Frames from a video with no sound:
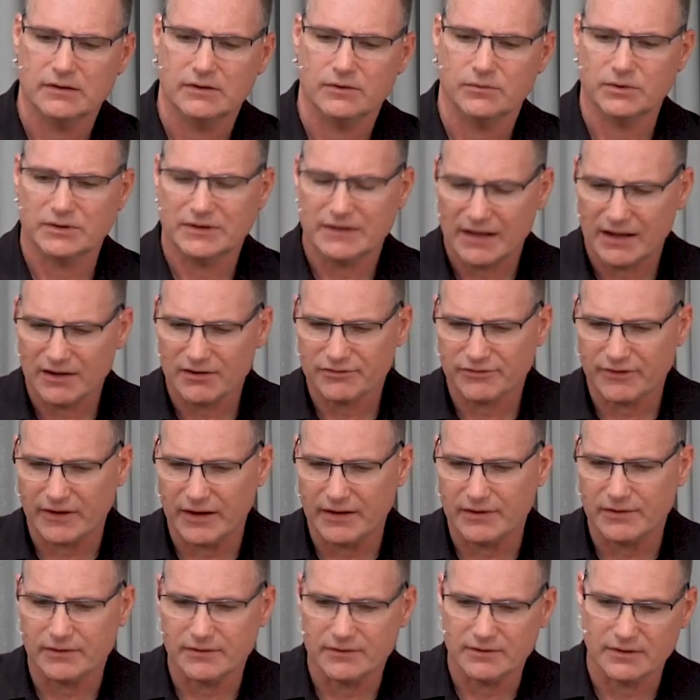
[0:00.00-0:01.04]
would not
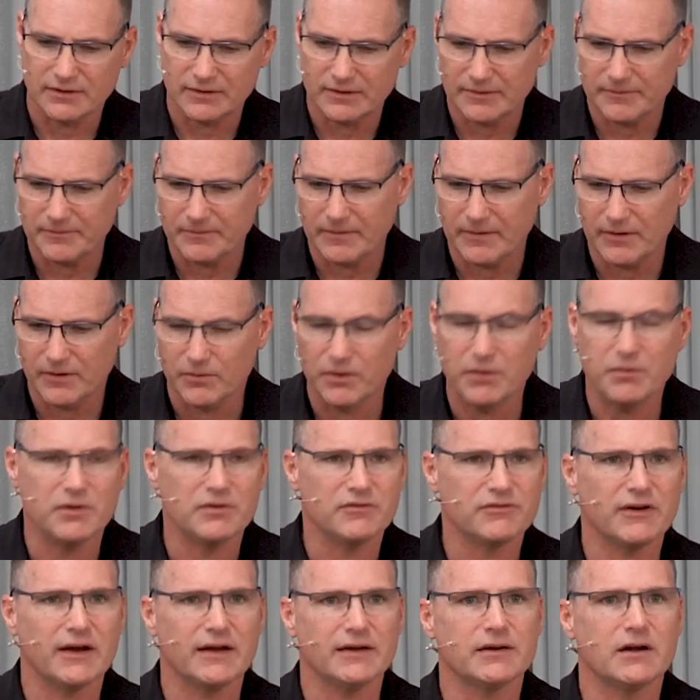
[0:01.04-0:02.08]
find we
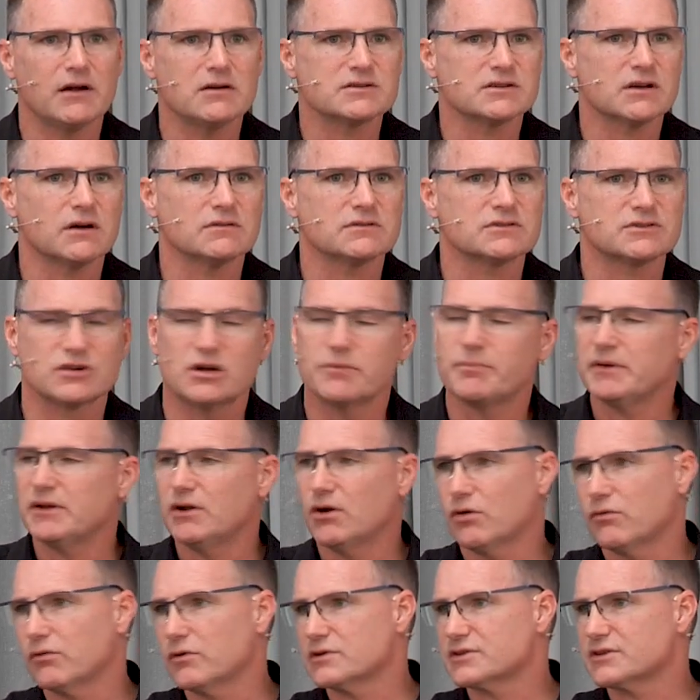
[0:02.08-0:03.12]
wouldn't find ourselves tripping
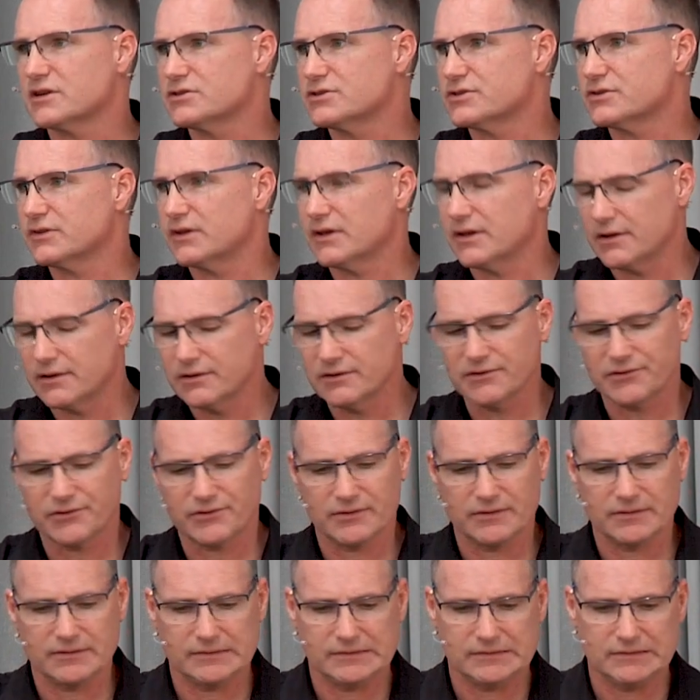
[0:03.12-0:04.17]
over such things,
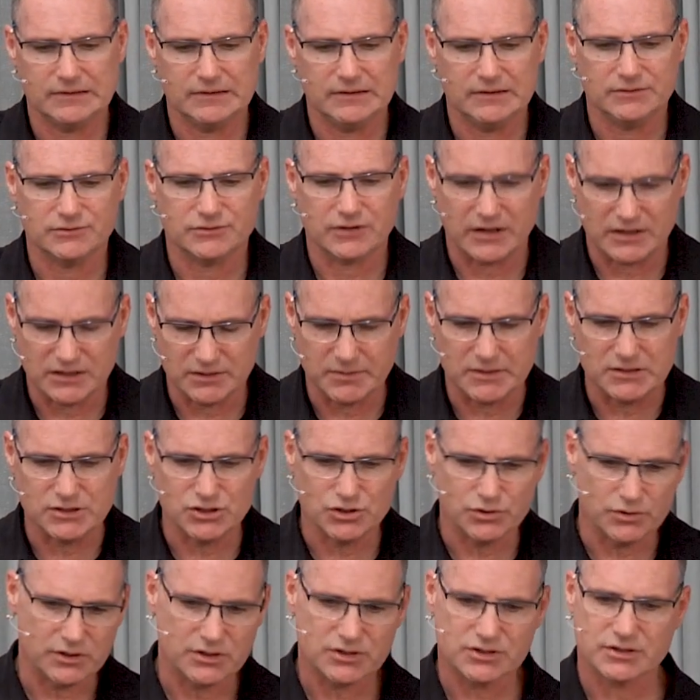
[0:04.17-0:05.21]
trying to be
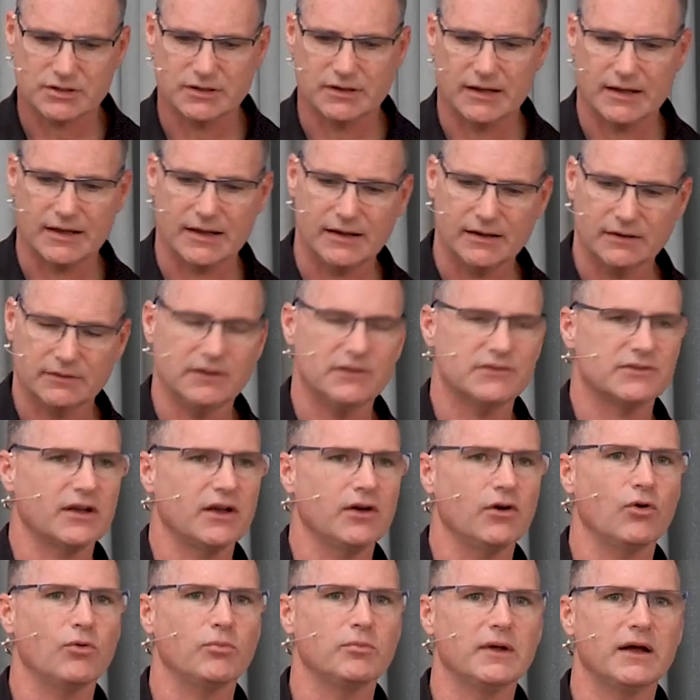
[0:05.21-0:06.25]
Jewish today. At least I
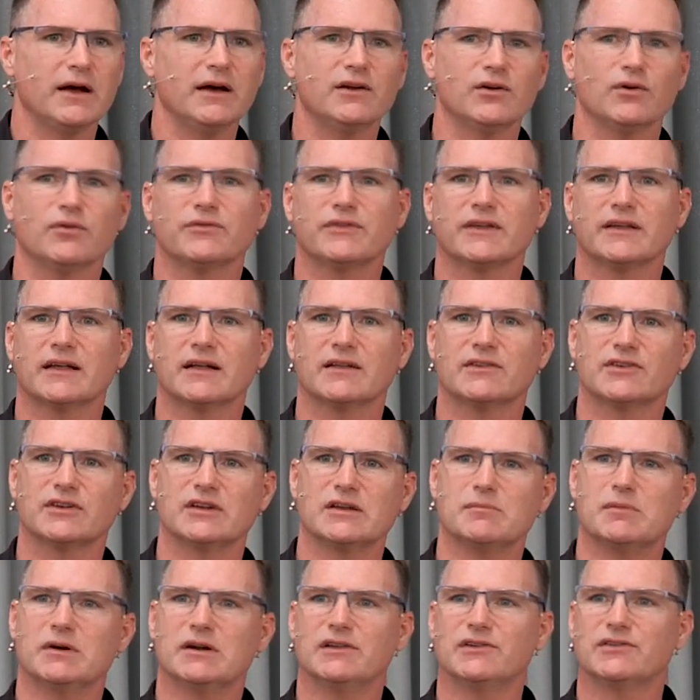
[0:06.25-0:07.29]
hope not. I don't think that's
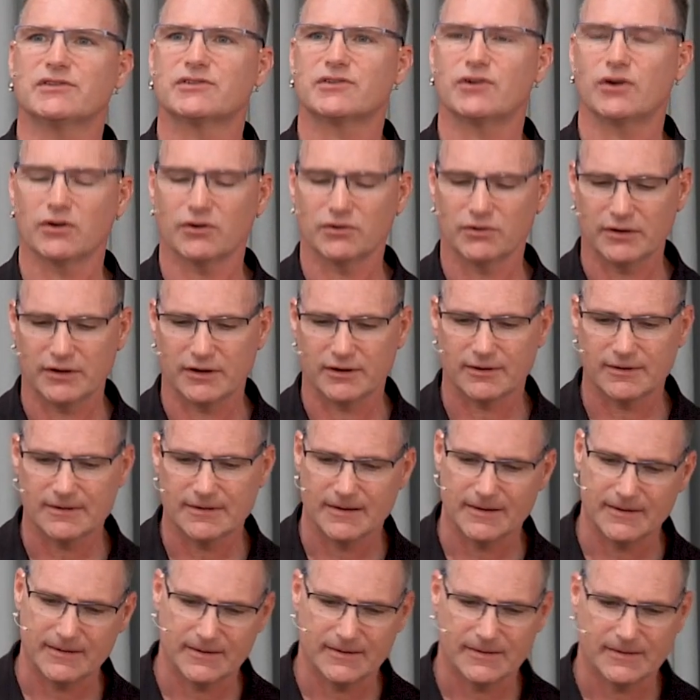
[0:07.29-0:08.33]
anybody's struggle here.